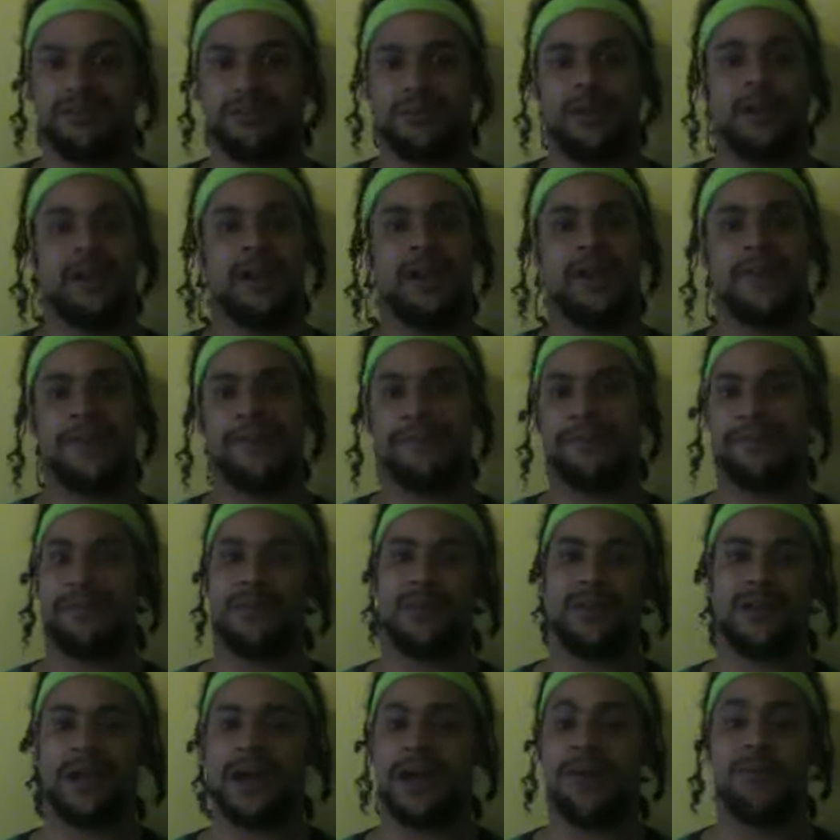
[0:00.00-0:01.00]
you know
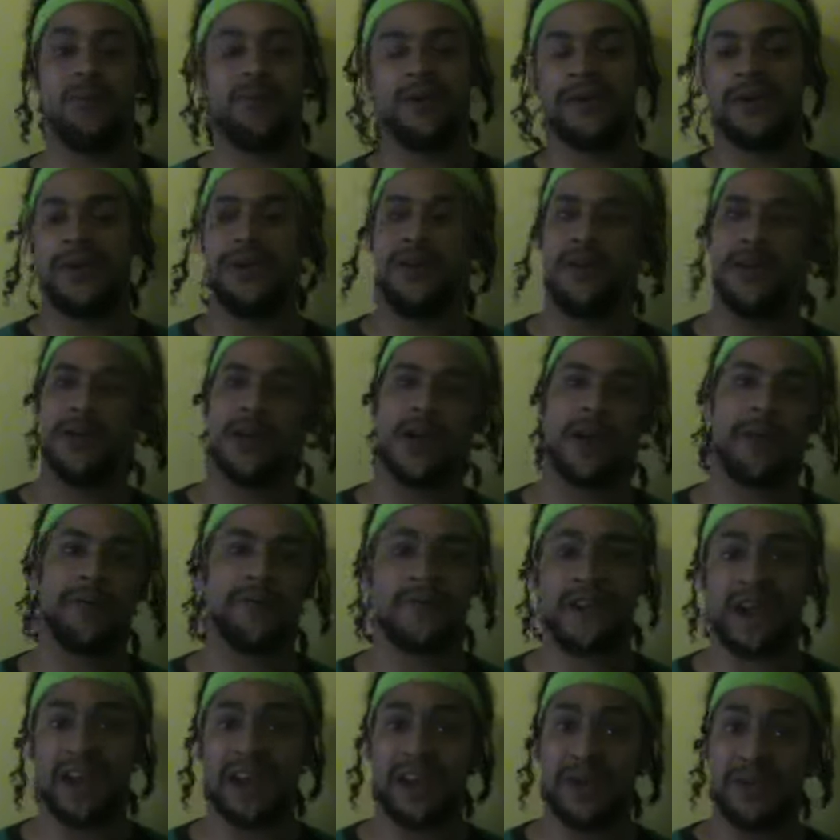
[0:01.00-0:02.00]
I'm not not going
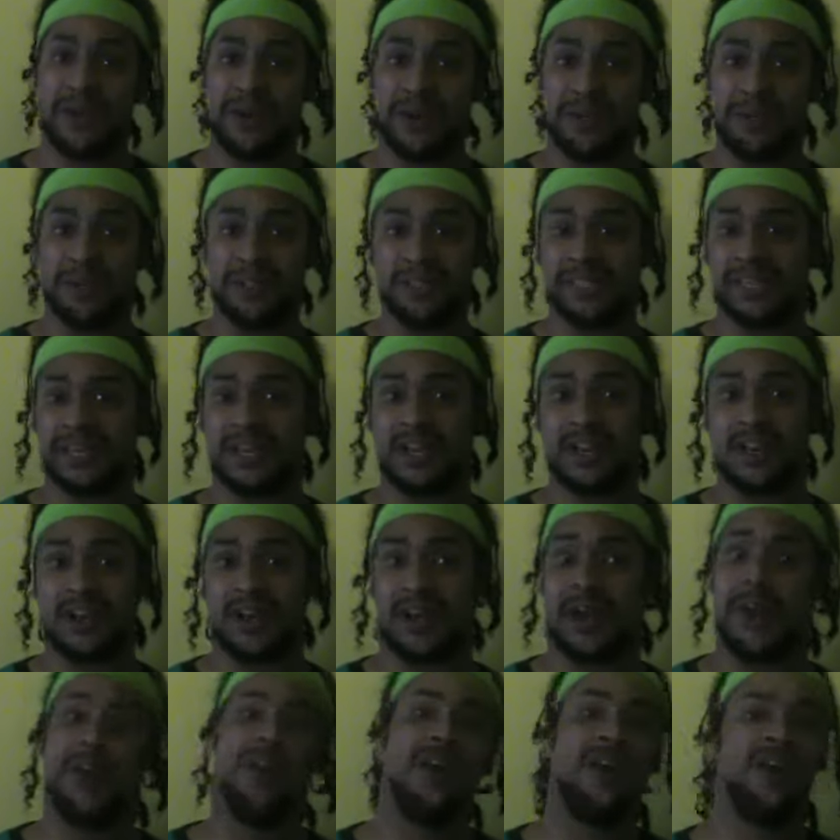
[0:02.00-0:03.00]
for anyone in particular.
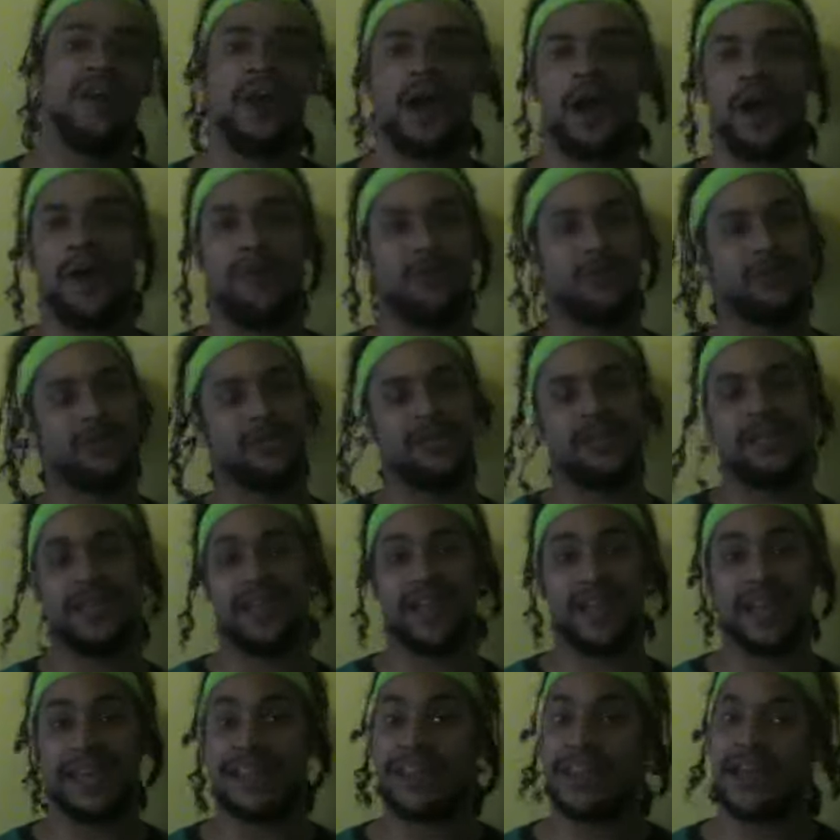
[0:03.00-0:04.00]
I'm just going to
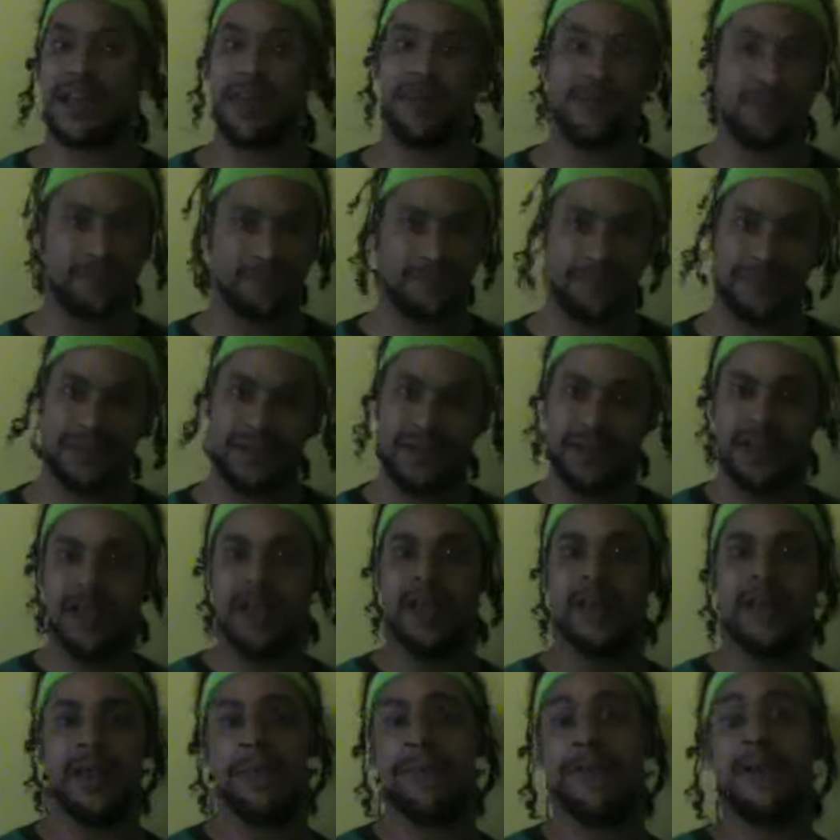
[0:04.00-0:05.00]
get in there,
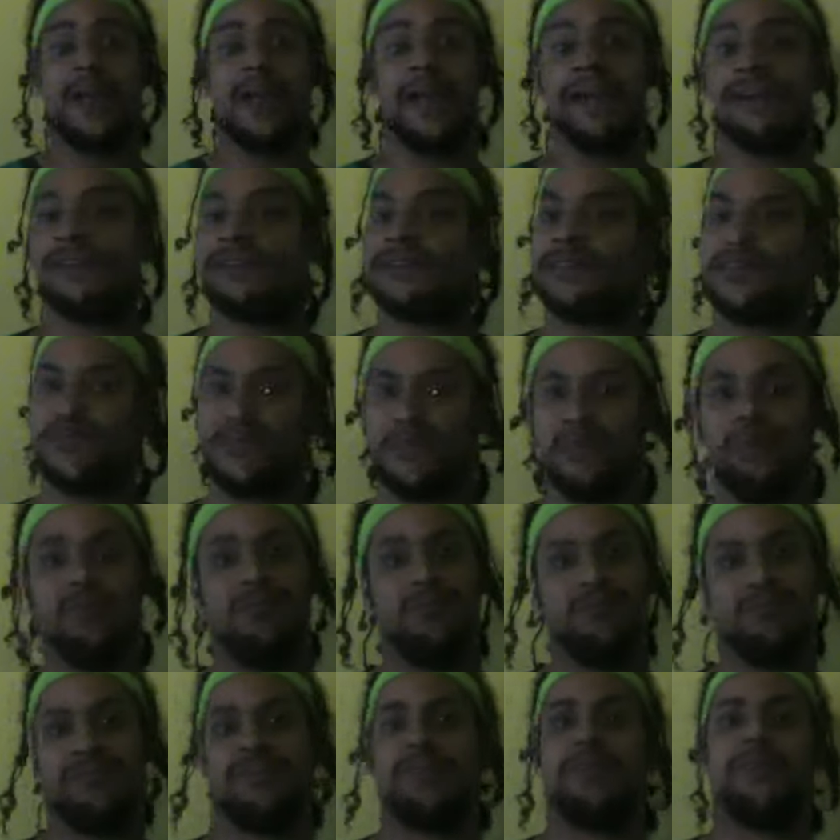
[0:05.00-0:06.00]
eliminate
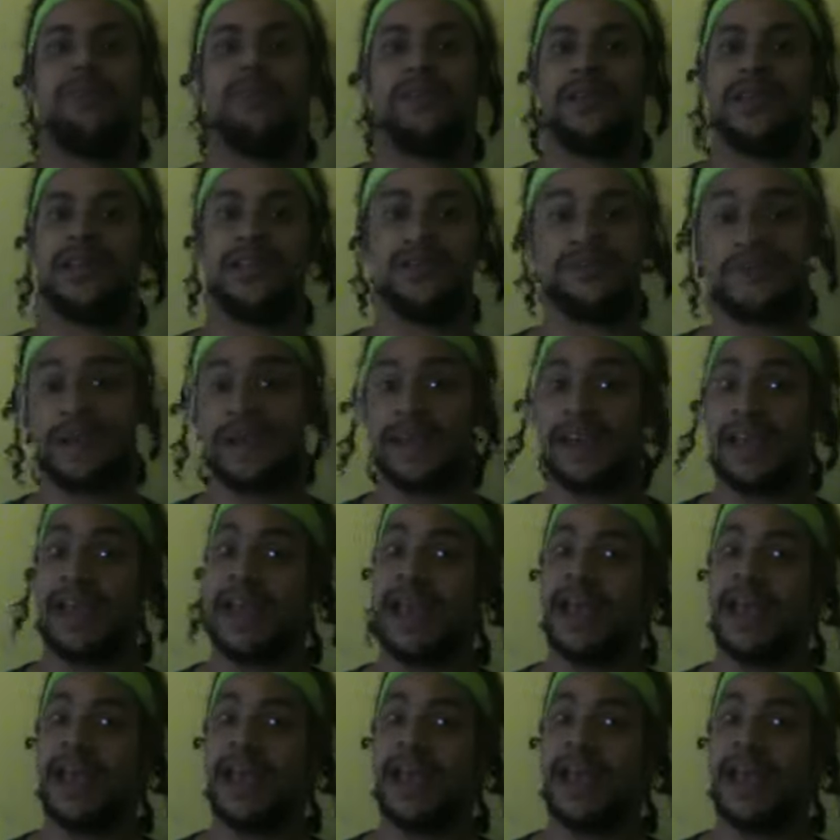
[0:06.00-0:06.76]
as many,